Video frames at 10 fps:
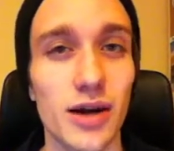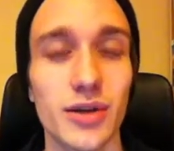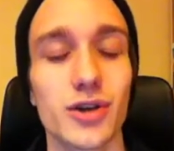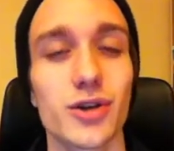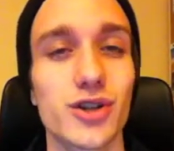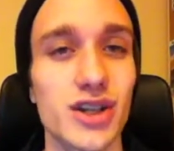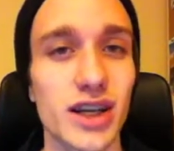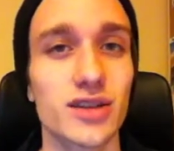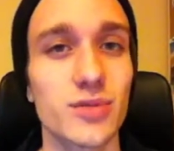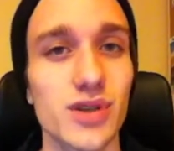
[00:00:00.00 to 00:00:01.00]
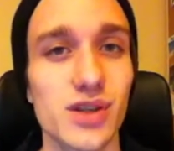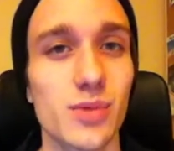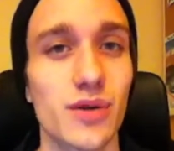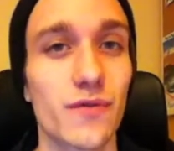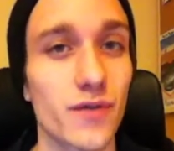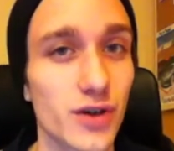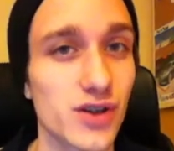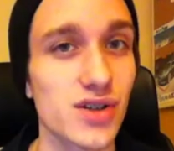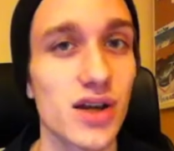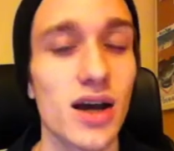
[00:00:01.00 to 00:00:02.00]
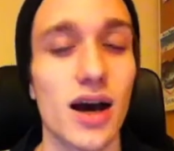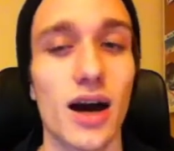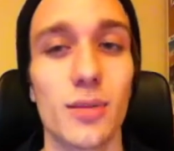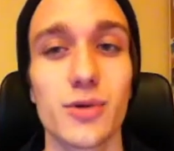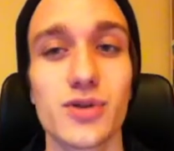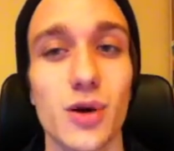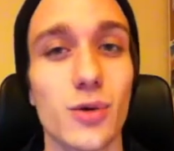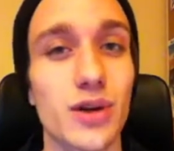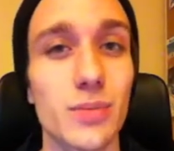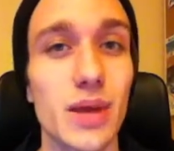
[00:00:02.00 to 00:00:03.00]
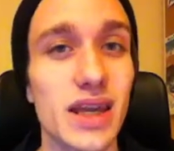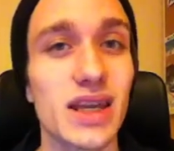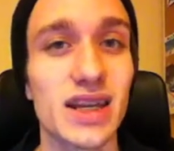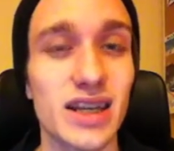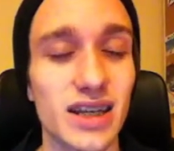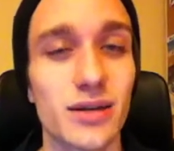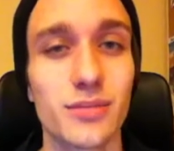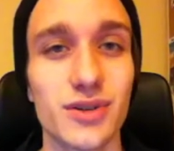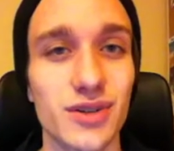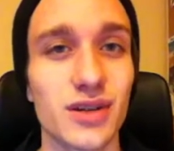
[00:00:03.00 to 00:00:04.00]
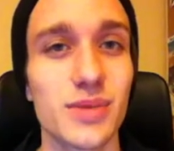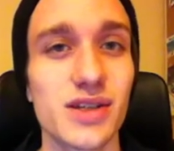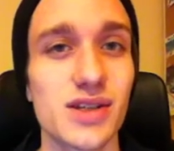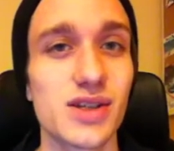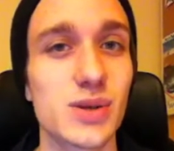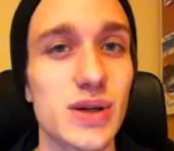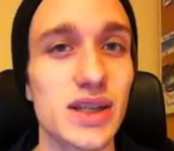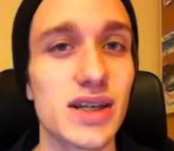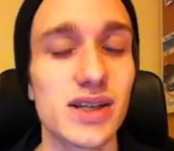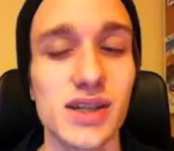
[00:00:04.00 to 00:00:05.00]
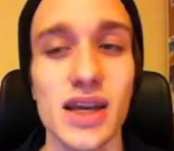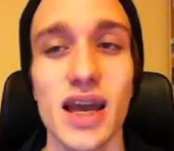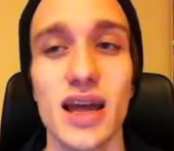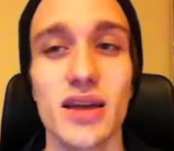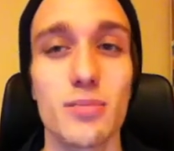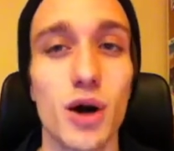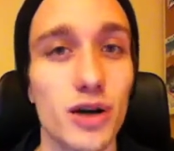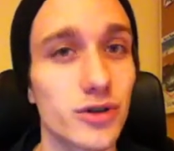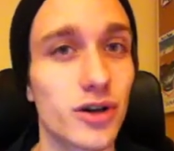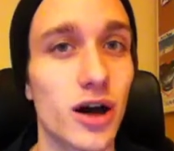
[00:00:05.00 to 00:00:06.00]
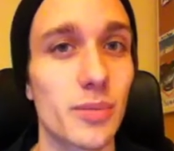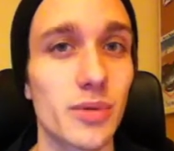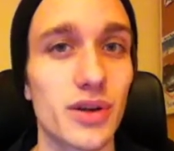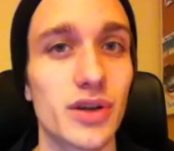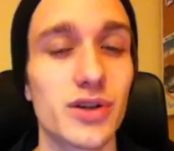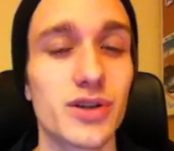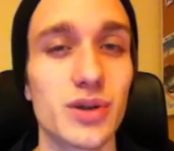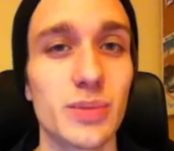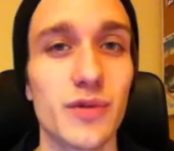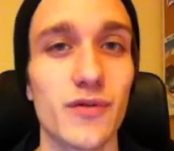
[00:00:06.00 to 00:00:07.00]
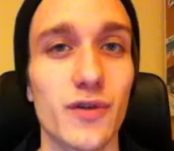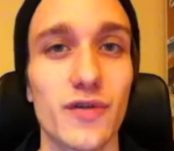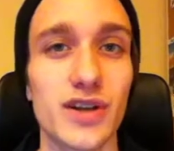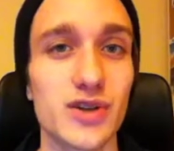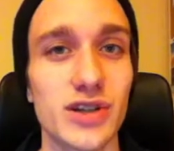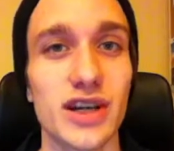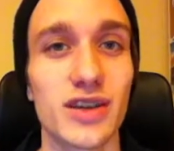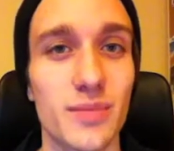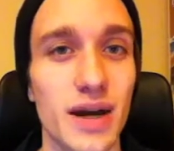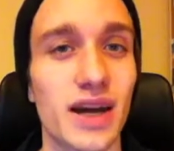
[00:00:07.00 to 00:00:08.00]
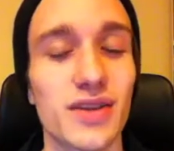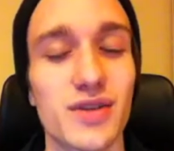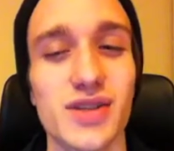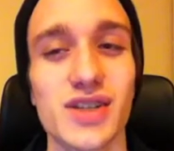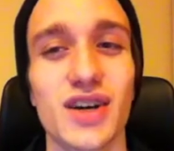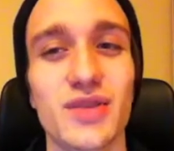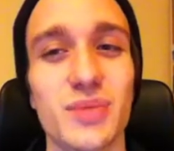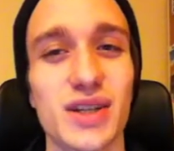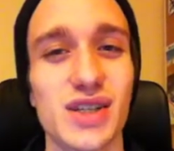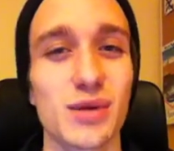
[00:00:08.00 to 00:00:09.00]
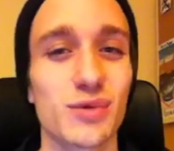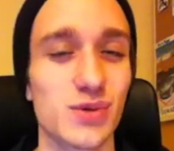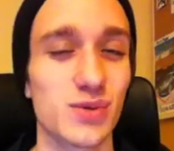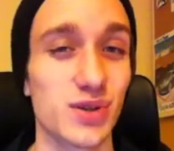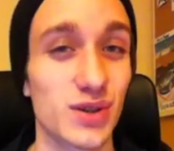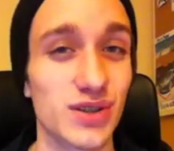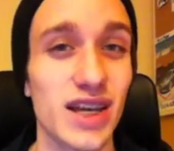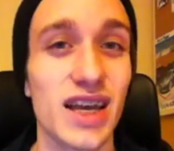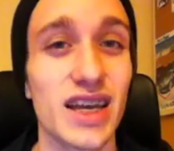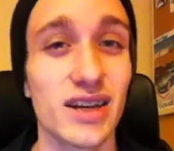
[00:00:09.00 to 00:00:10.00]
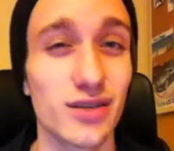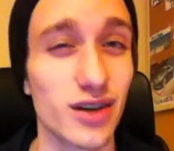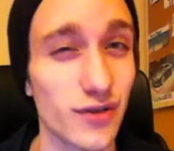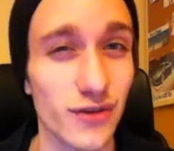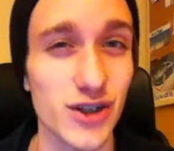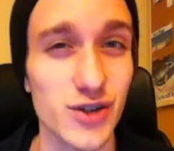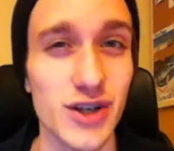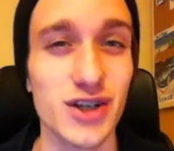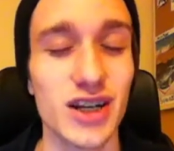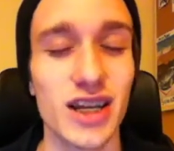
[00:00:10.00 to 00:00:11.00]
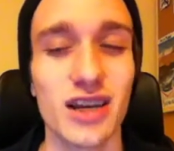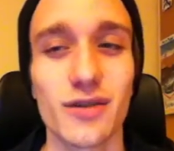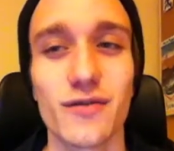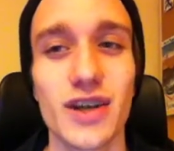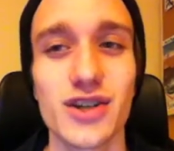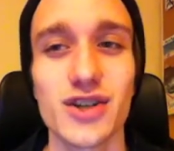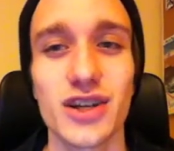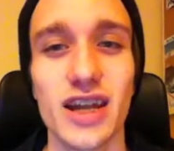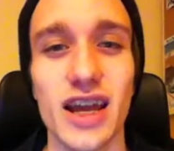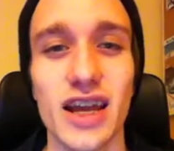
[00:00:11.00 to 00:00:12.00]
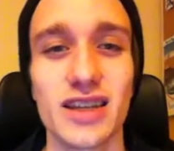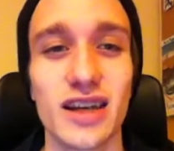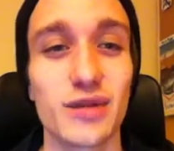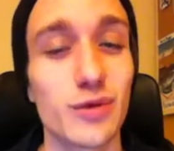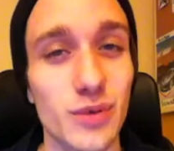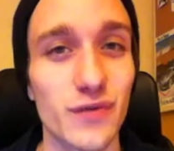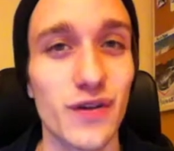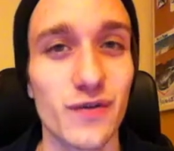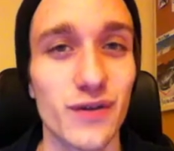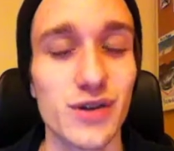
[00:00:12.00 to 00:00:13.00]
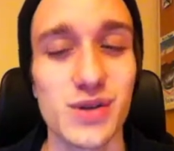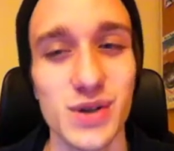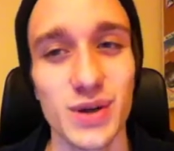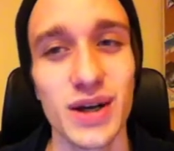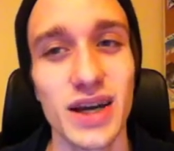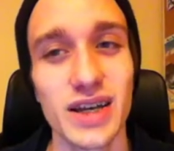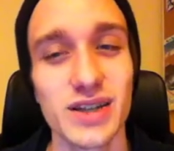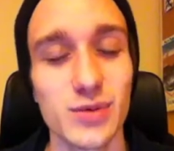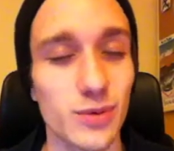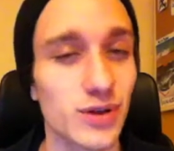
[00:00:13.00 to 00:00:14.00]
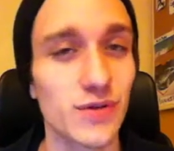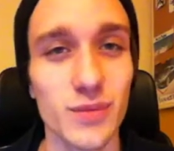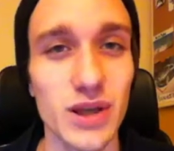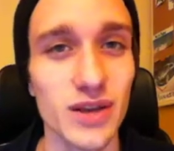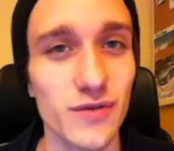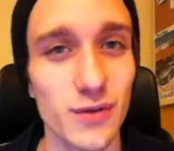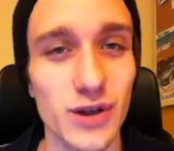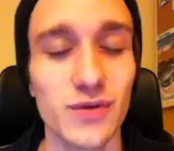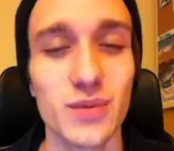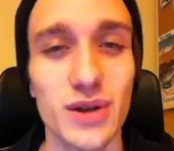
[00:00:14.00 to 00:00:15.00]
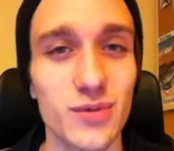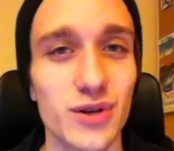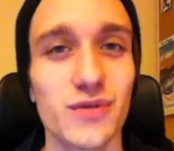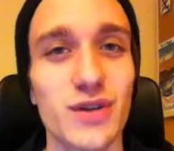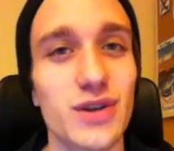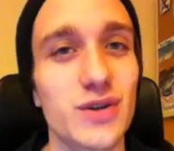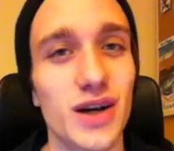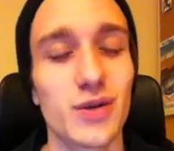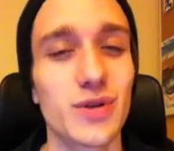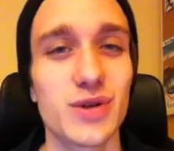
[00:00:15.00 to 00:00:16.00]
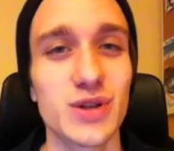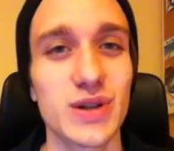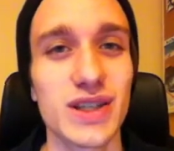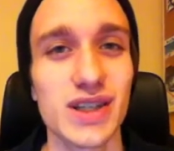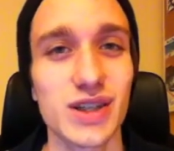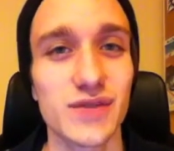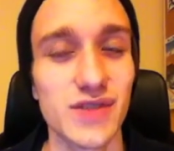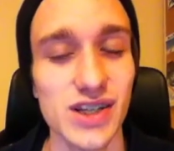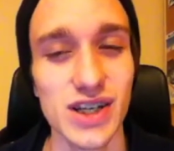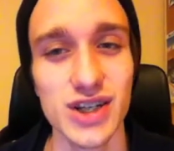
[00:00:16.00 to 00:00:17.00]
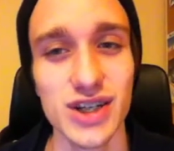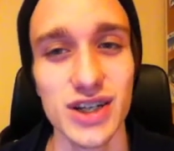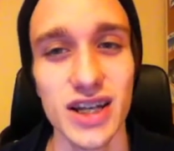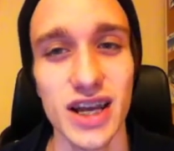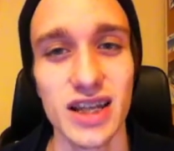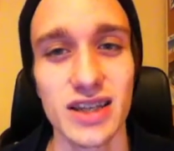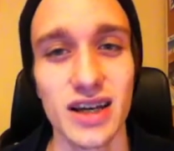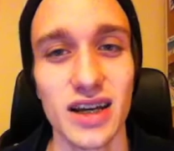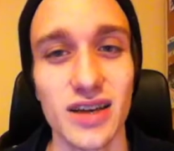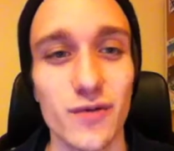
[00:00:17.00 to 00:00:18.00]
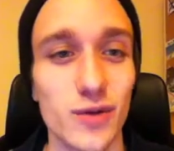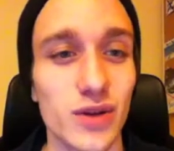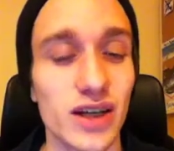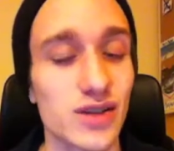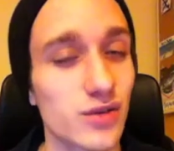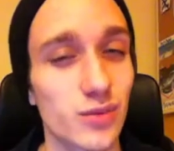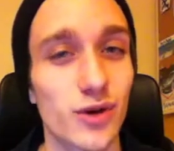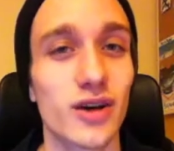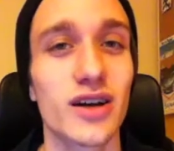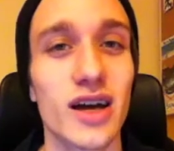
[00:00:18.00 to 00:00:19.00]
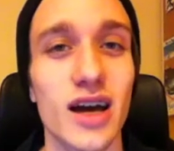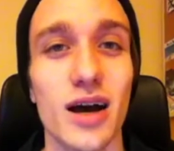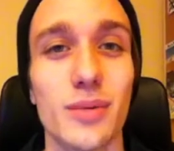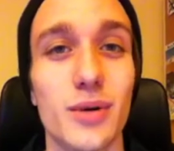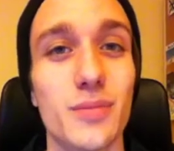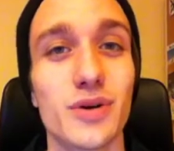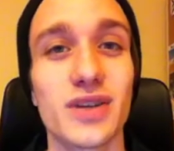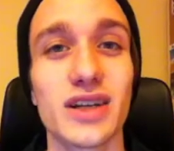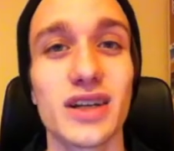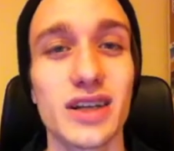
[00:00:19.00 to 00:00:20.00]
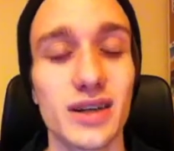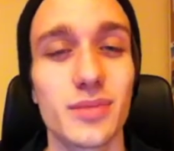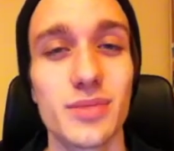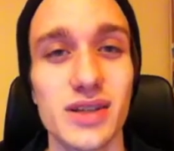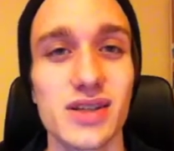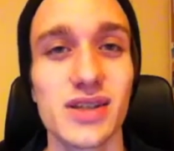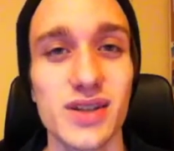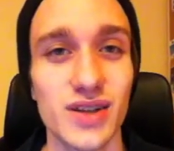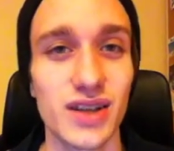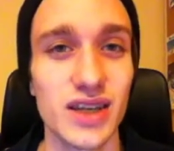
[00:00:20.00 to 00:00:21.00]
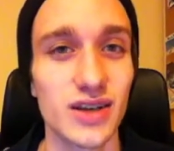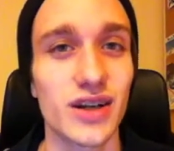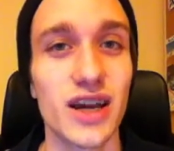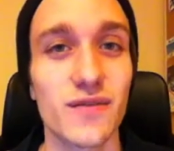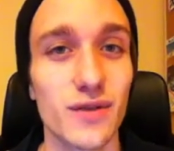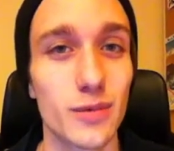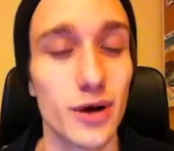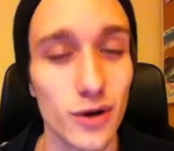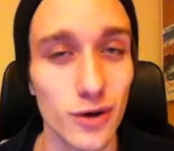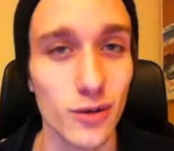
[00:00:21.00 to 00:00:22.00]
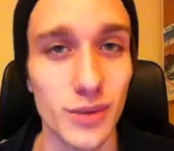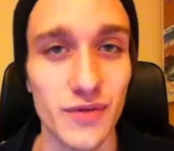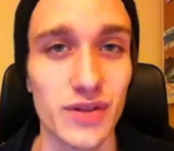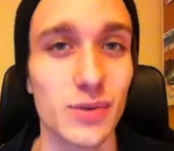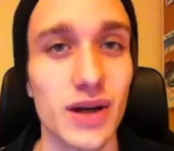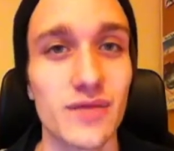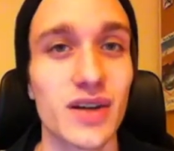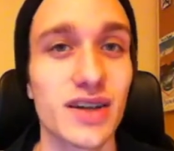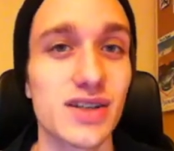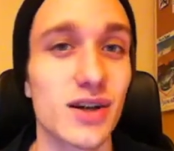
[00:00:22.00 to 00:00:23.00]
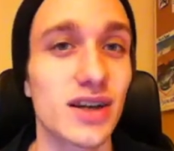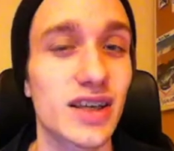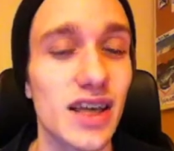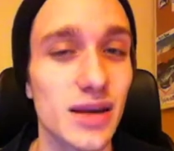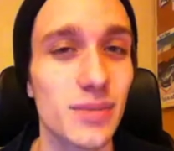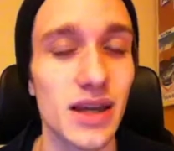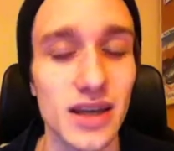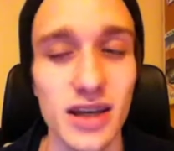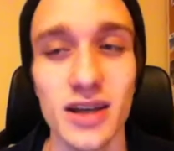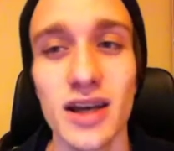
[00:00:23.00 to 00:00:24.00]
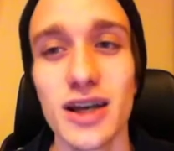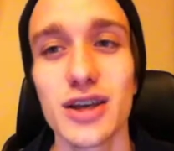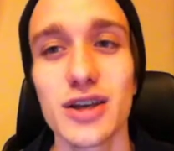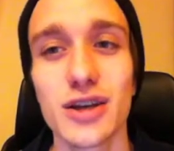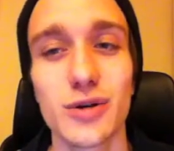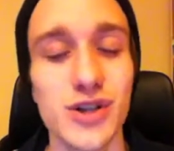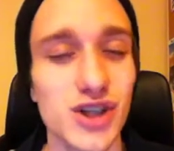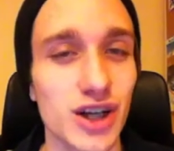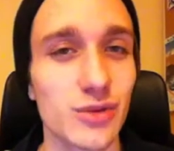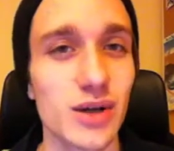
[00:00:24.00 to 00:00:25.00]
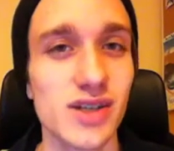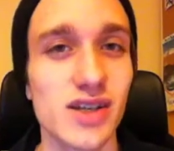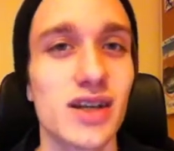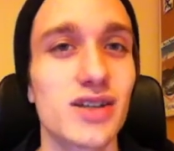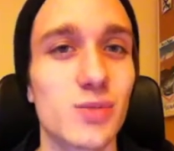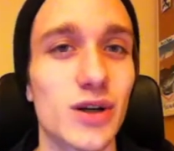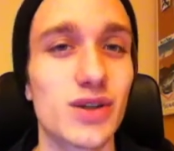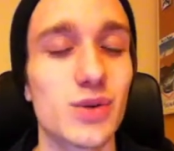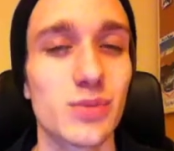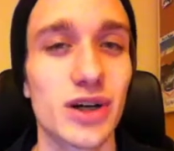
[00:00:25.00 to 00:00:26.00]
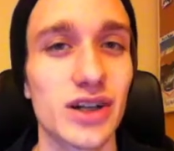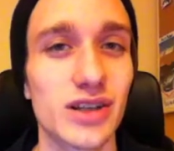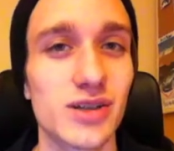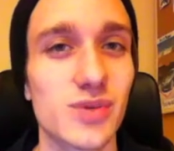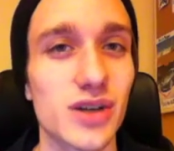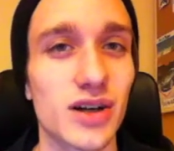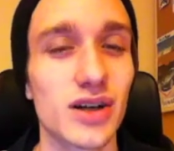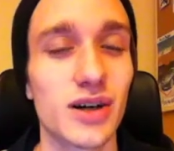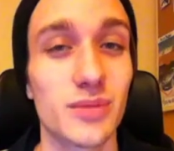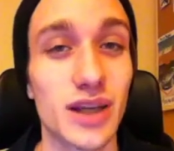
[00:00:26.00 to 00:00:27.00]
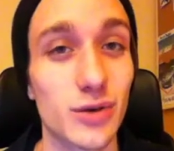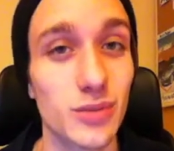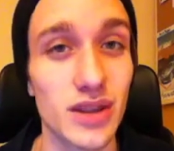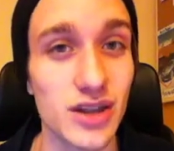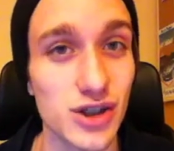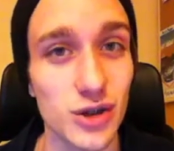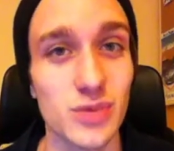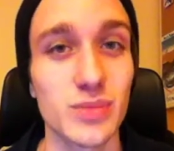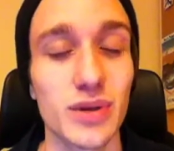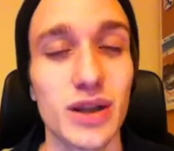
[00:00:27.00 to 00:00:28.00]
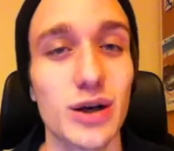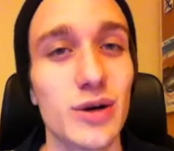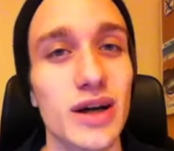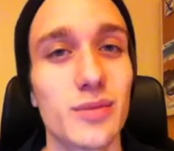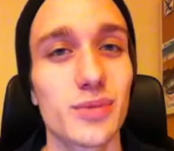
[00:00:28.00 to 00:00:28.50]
I would encourage connecting with someone first who's already making an income, building a business doing this, and then model and copy what they're doing before venturing down the path yourself, because that will result in a lot of frustration and aggravation, and it won't be fun for you. So it's what worked for me. If it worked for me, it can work for you. I hope you enjoyed this conversation, and if you'd like to learn more about building an income business on the internet from home, even though what I've done is not cake baking, you can always check out my site. It's 123marketingtips.com. Link will be in the description below.